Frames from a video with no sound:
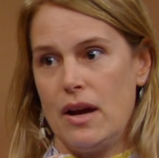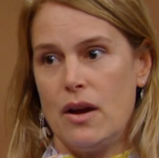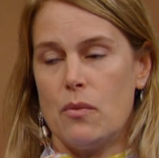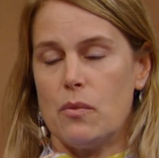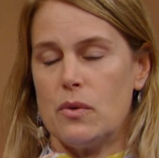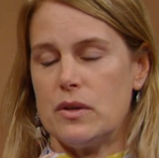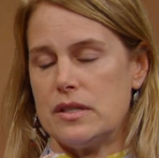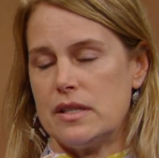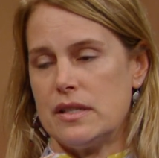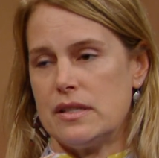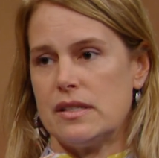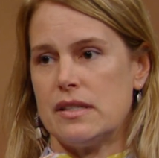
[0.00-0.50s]

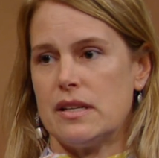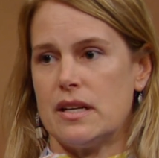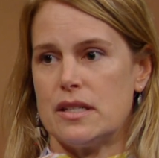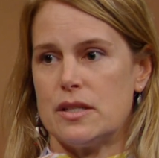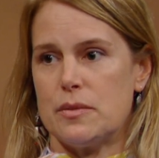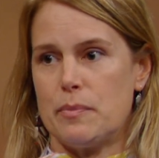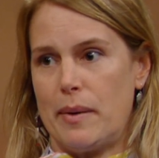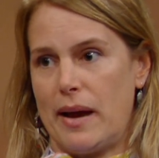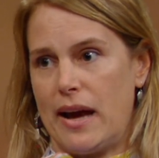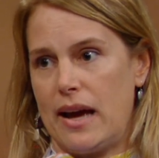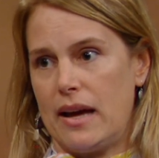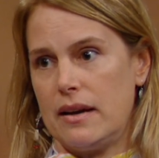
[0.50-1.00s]
was in such
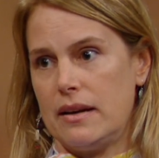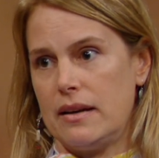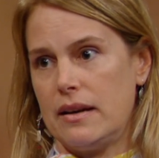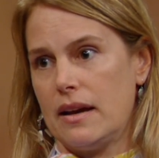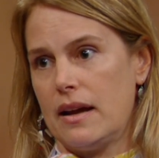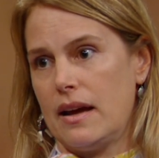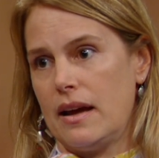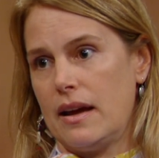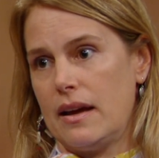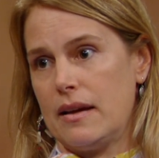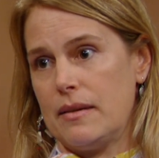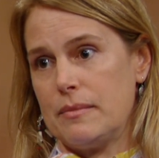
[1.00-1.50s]
bad
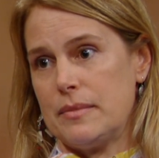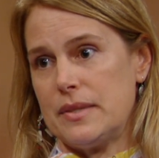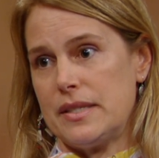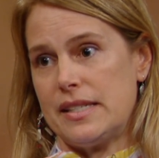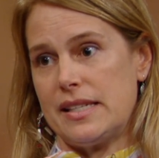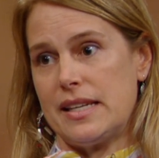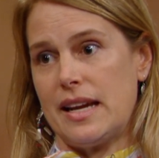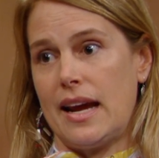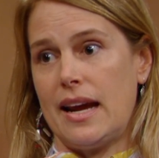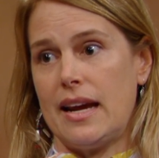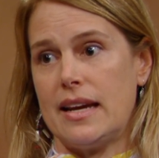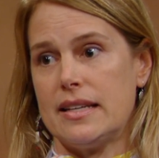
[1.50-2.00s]
um,
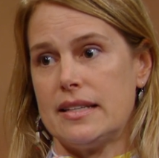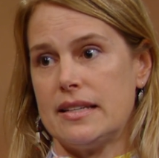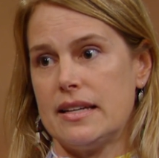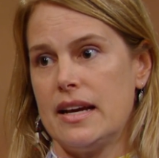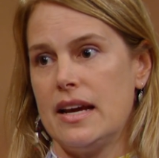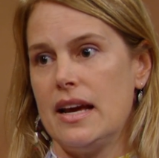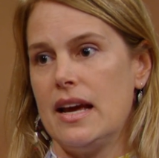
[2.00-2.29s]
state.